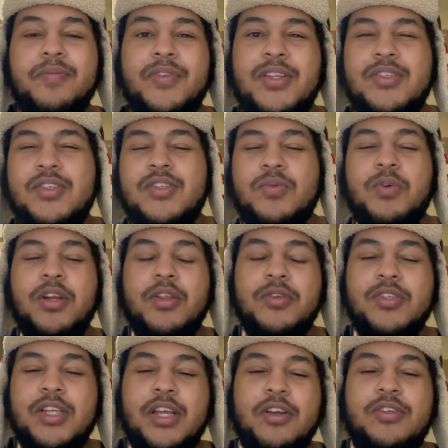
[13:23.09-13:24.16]
It's just one of those
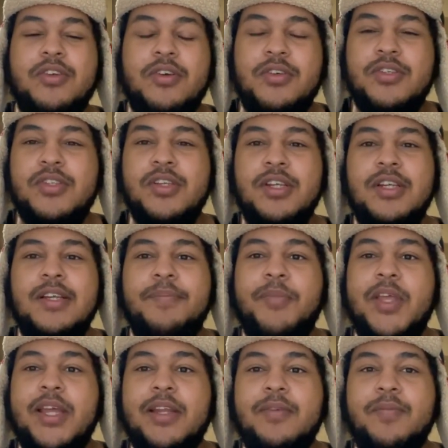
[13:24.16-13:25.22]
characters
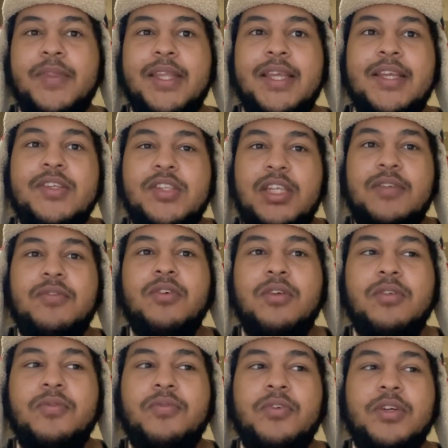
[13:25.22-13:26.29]
that is
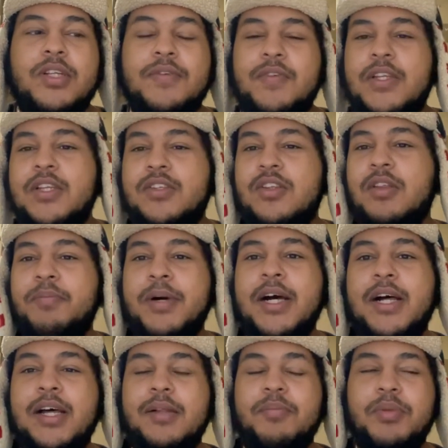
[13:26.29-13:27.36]
evil for convenience of the
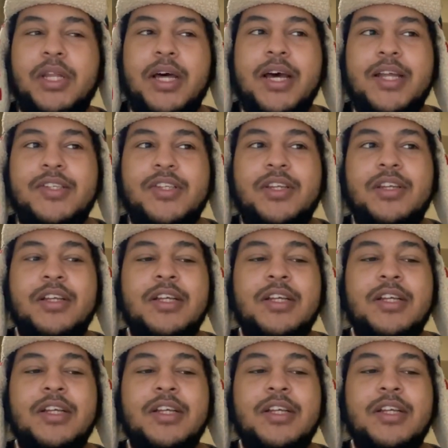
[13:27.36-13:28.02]
plot and